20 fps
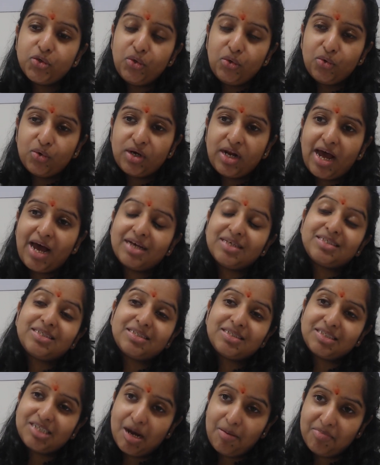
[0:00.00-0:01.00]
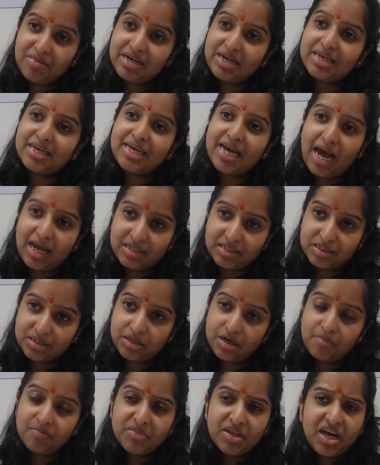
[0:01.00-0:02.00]
known as stomach
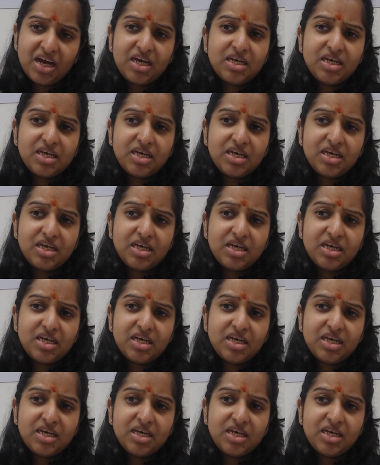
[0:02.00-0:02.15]
cancer,